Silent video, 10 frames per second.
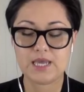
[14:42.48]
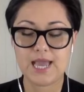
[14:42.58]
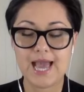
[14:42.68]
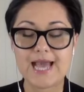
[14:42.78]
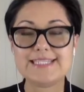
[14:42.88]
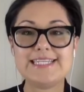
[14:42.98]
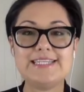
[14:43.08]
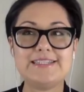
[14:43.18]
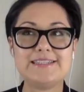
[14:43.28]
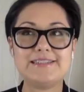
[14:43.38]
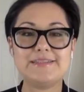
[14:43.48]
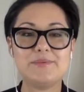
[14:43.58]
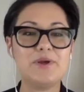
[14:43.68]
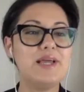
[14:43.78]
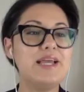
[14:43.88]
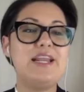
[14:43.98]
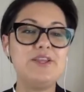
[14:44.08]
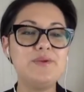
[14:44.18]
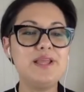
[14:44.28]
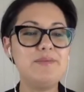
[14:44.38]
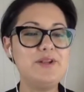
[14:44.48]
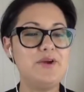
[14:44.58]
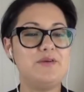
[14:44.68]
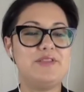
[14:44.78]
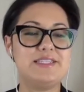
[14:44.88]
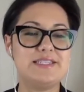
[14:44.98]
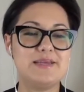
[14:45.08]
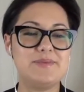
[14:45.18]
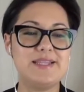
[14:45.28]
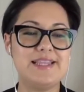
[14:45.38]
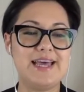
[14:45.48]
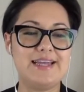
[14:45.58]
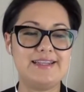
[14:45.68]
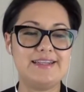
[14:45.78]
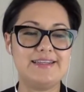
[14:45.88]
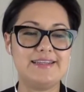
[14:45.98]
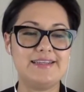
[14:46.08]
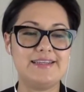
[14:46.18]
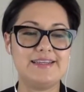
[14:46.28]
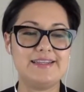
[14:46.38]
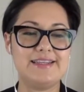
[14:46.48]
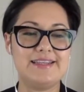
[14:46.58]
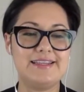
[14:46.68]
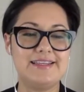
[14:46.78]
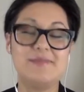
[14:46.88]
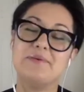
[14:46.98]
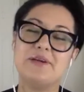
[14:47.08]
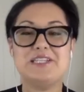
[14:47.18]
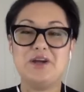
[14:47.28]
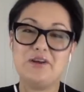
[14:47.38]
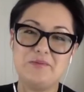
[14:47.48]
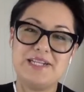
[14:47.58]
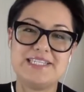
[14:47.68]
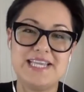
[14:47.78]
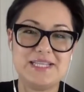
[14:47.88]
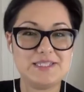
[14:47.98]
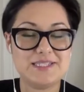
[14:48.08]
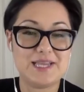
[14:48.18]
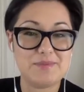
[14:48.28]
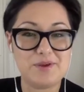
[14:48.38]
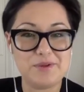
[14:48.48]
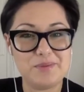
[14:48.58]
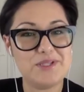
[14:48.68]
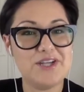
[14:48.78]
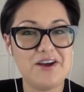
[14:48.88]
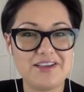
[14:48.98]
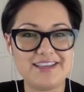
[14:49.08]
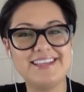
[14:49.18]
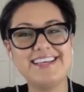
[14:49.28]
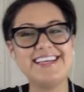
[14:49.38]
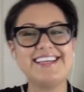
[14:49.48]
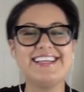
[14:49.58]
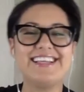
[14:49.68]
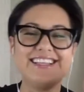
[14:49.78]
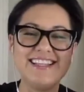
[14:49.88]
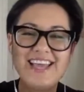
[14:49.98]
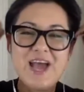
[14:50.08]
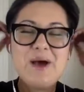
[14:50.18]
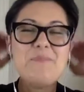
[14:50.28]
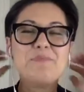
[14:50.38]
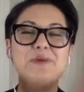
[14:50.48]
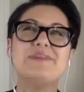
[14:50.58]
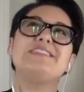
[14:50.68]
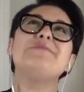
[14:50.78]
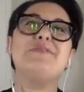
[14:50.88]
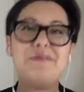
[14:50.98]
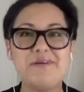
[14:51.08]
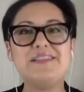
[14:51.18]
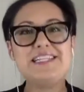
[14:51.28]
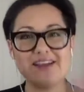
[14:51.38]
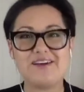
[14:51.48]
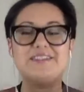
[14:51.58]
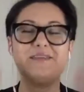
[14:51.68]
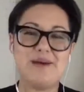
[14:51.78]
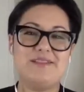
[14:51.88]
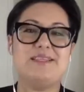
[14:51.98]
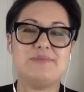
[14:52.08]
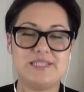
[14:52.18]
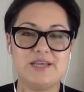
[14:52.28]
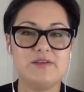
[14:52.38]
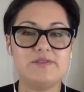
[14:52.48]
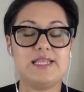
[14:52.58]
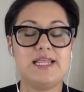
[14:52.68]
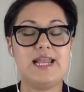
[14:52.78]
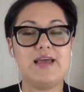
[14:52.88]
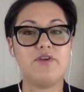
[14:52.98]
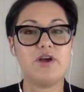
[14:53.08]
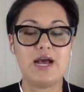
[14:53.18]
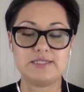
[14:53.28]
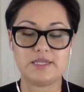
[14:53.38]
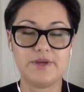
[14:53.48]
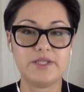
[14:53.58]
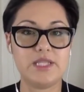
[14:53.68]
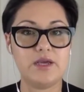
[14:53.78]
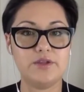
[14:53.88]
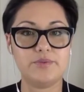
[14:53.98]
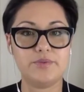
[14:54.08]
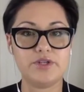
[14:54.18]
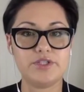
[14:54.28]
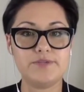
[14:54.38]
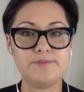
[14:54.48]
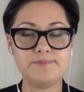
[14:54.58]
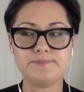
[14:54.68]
you let me know if this is something that it's hard for me to say this since I'm the only one talking. But when someone only talks about themselves and they never ask about the other person,